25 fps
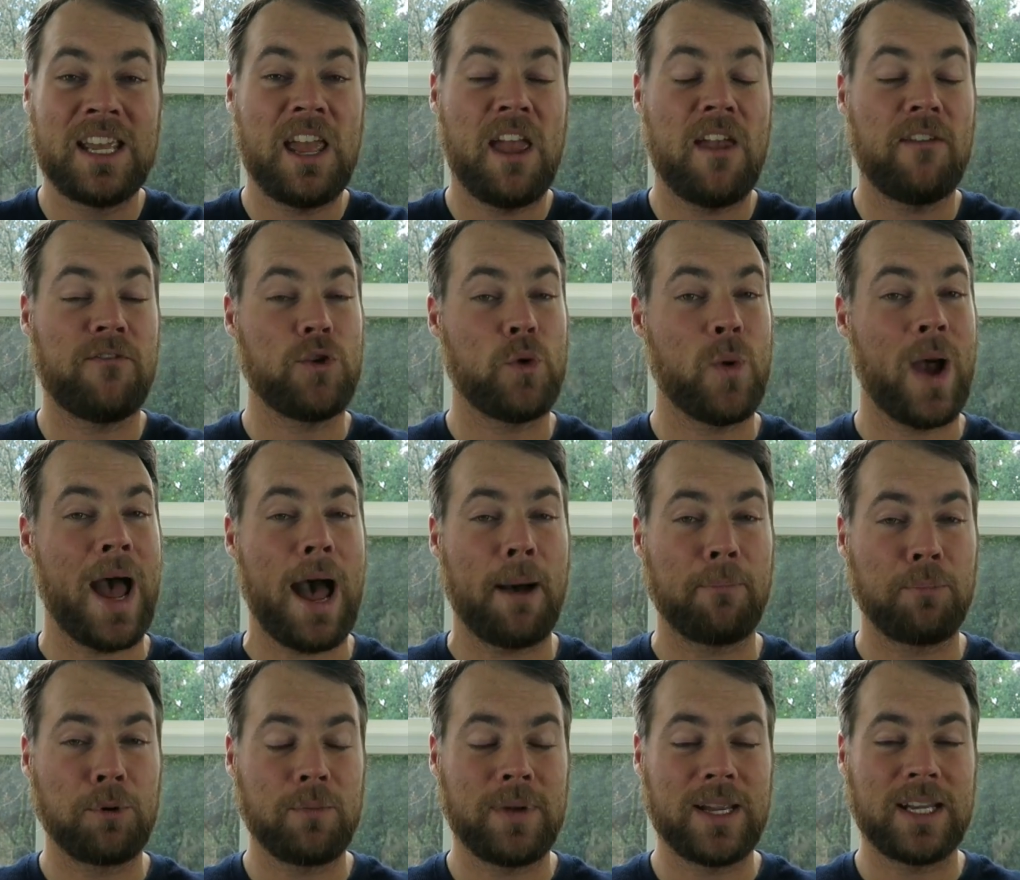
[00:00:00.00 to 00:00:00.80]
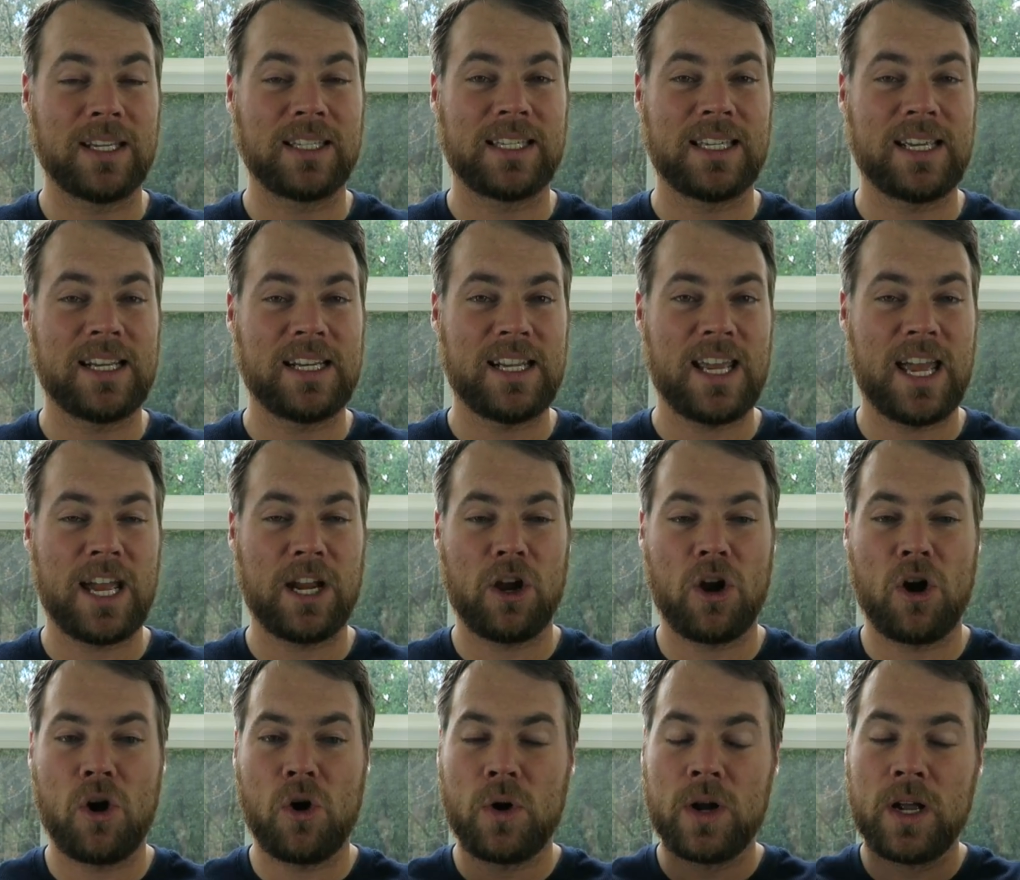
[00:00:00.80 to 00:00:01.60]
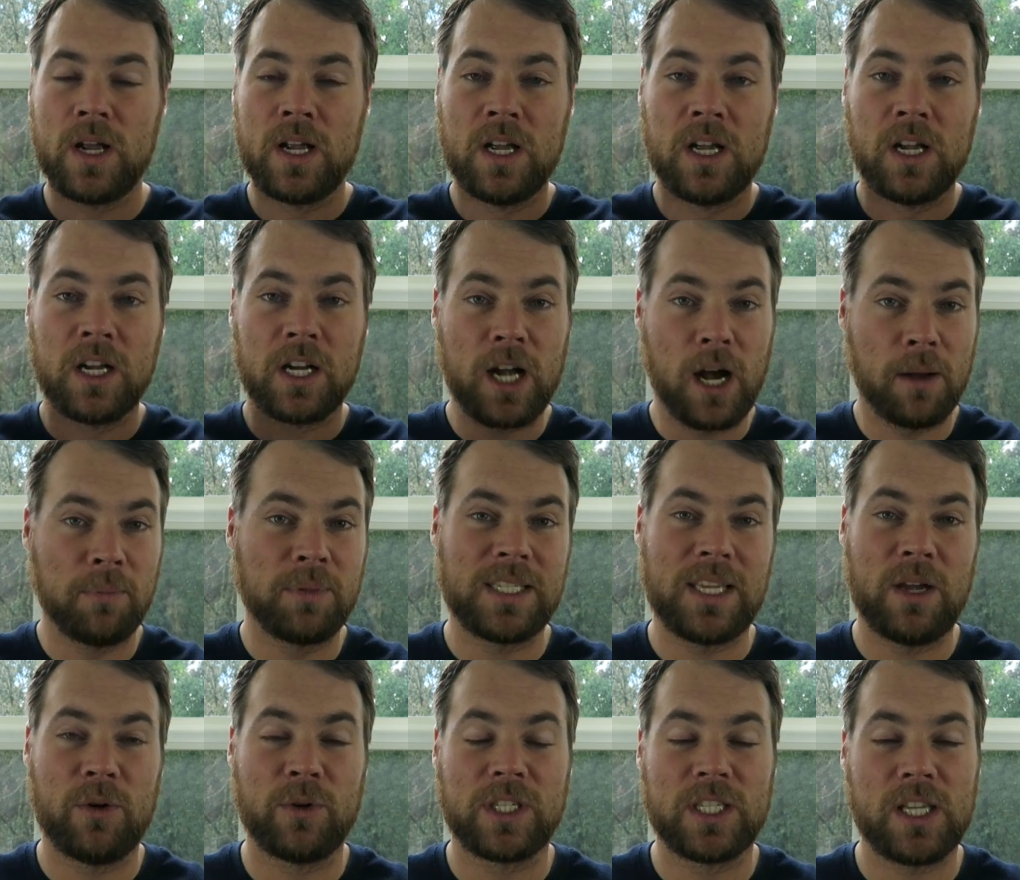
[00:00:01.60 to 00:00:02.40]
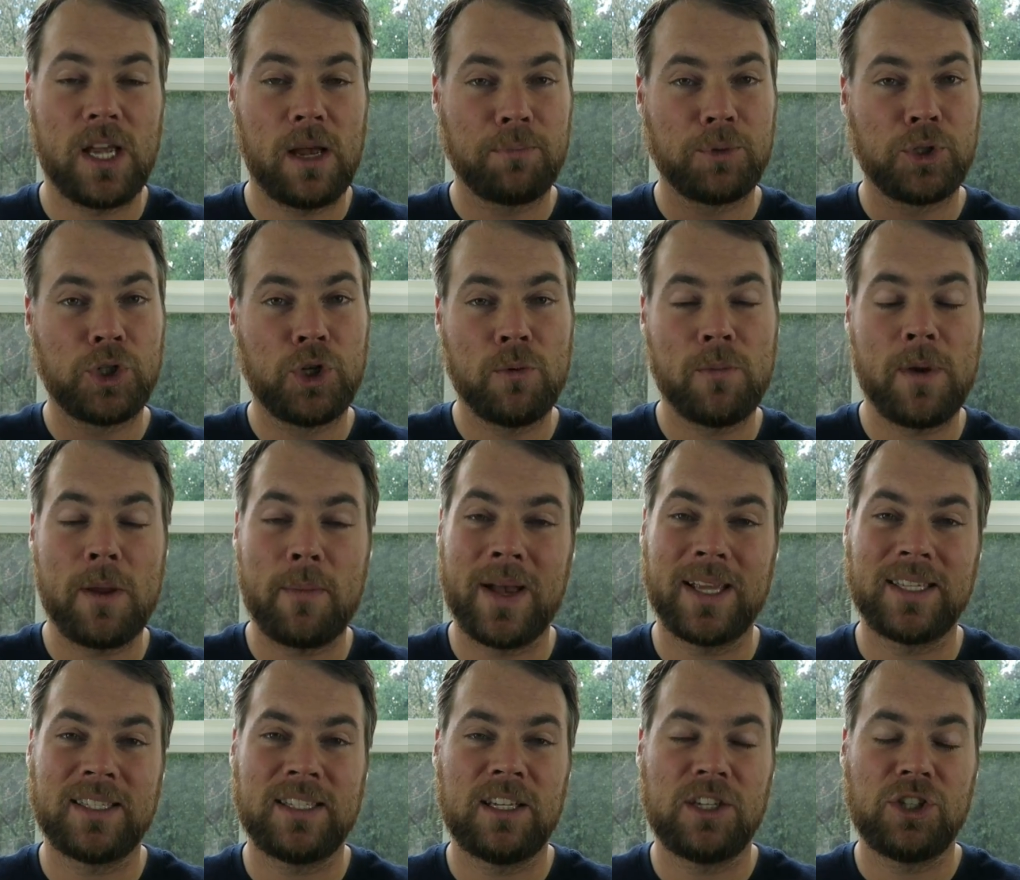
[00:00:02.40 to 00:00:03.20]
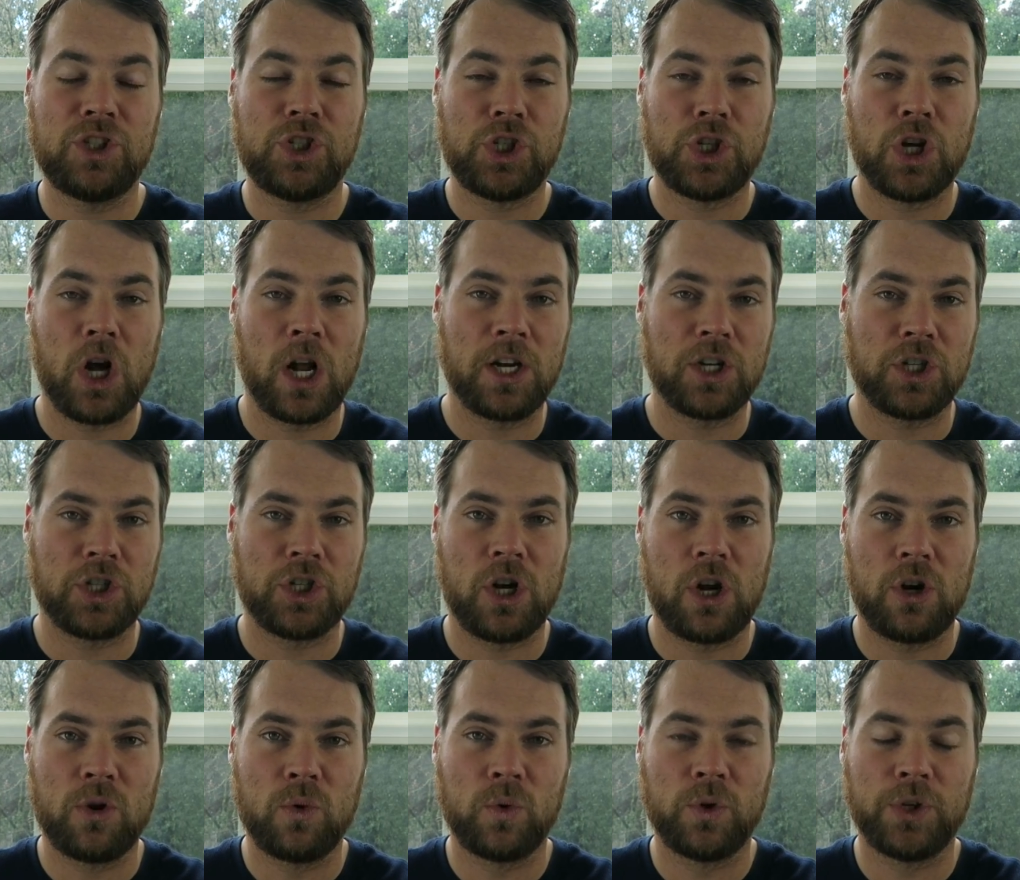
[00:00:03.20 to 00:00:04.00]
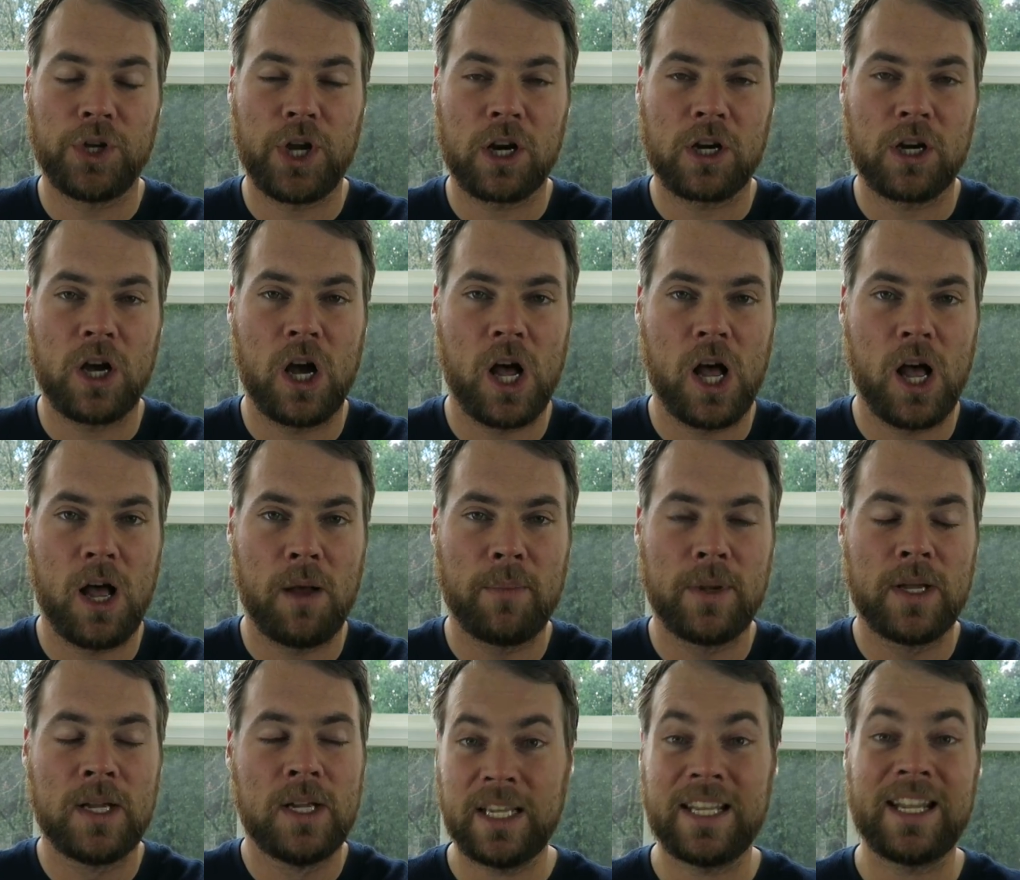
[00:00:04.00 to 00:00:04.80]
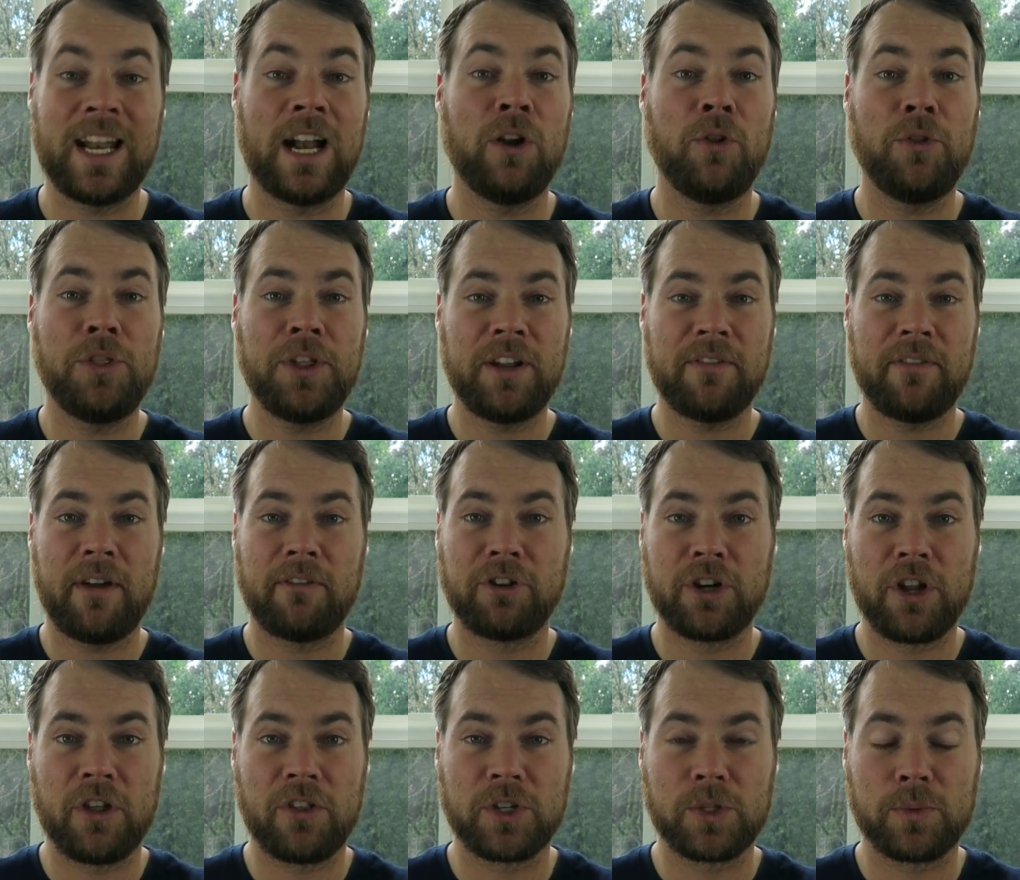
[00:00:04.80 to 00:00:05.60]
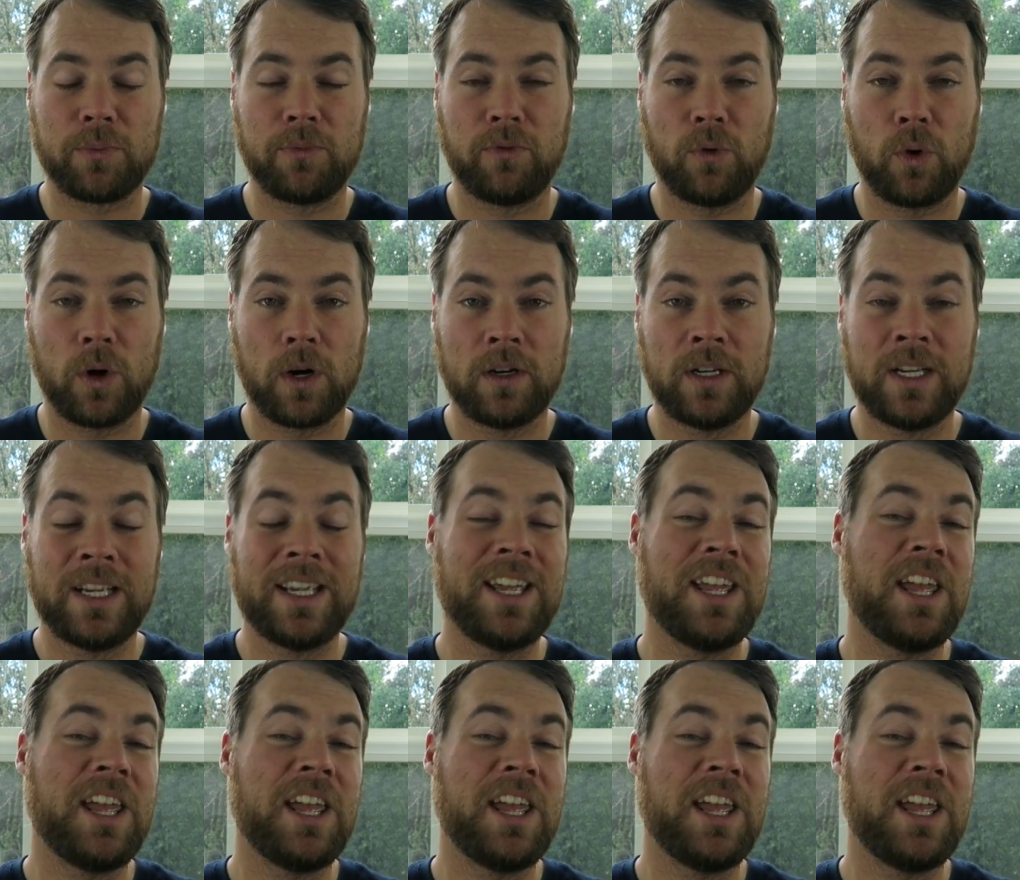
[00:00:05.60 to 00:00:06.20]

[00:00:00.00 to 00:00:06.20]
If you happen to be in San Diego, come say what's up. Shoot me a message, sean@seanogle.com. And I don't think I've ever done this before.